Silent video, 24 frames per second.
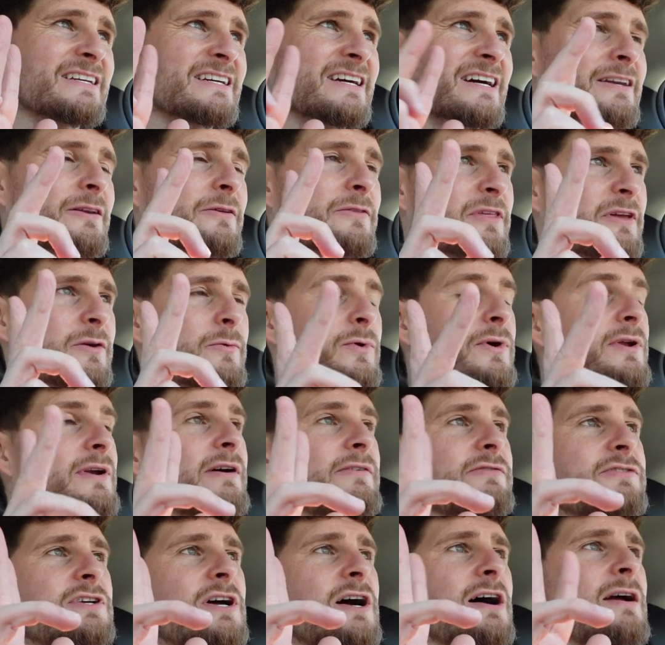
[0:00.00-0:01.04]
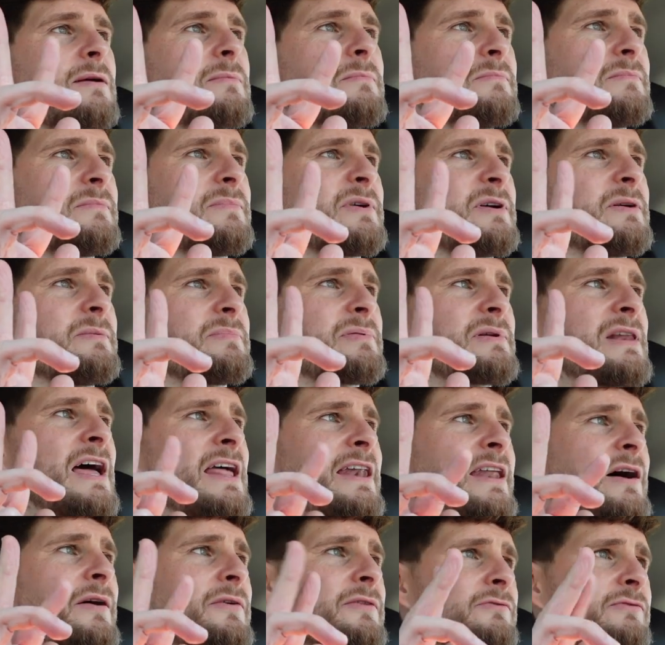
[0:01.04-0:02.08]
I don't think we're going to have time, but
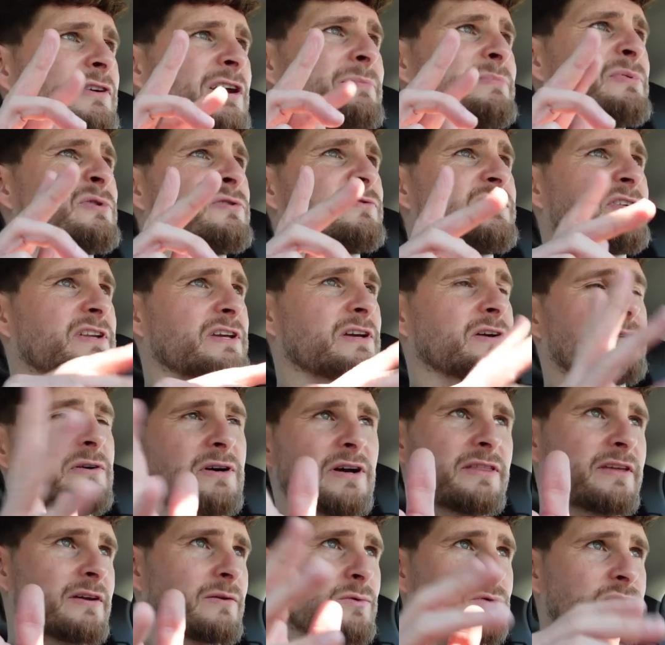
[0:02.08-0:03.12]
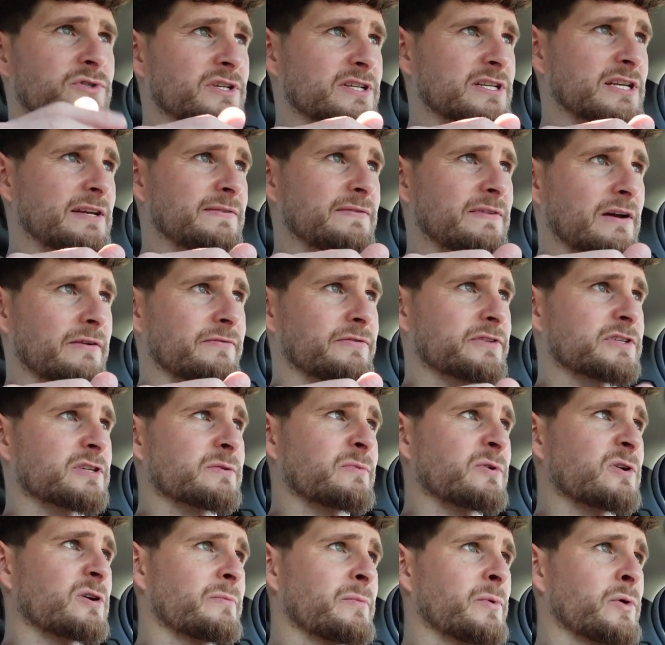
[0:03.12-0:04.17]
plan out the Red Bull video. I think we'll just leave that for
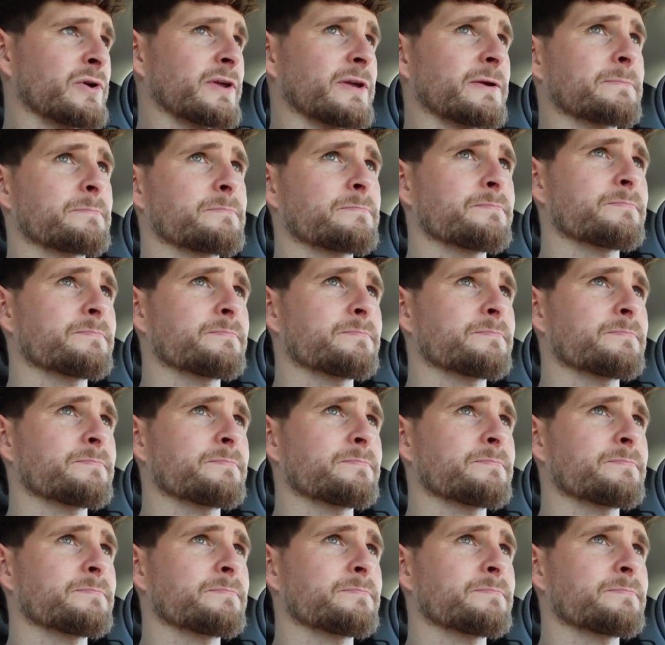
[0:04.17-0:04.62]
tomorrow morning.